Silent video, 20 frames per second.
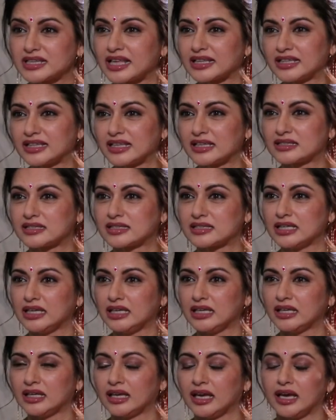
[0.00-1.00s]
that they
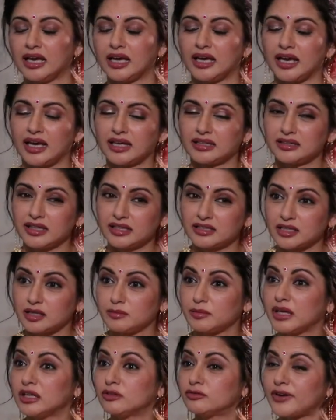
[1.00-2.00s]
see and they tell
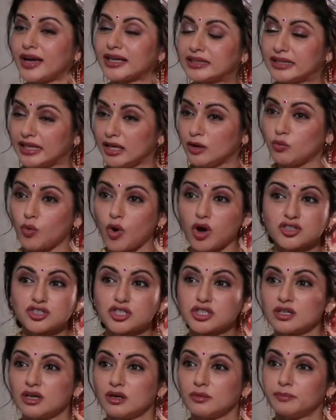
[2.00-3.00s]
me. In fact, they
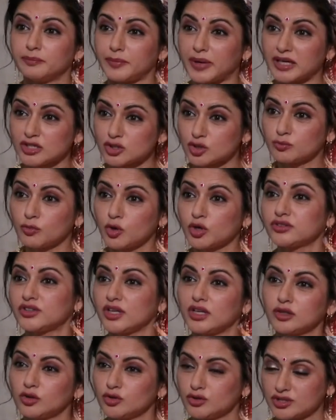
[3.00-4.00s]
watch much more
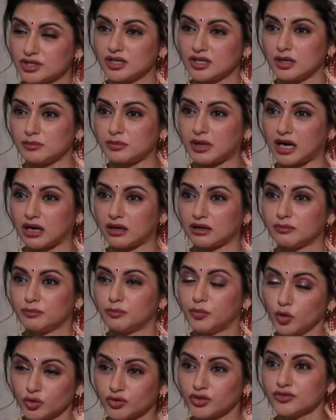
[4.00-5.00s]
Telugu cinema,
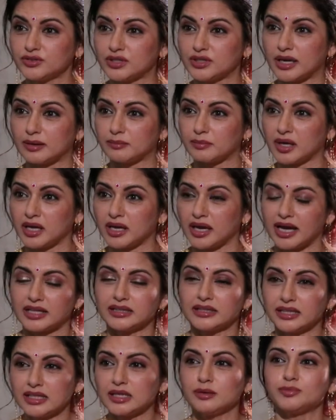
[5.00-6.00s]
both of them.
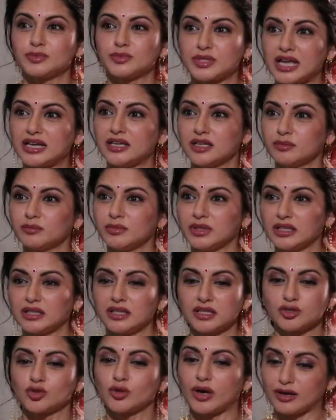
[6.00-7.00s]
And they keep telling me
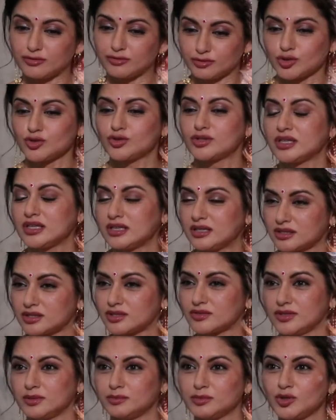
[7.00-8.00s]
that you have to see this
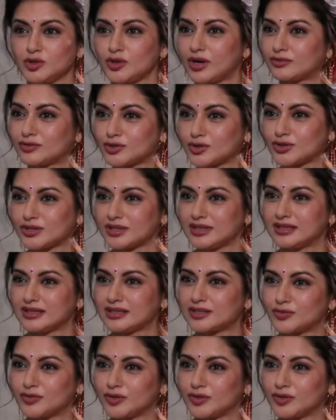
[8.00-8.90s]
film, you have to see this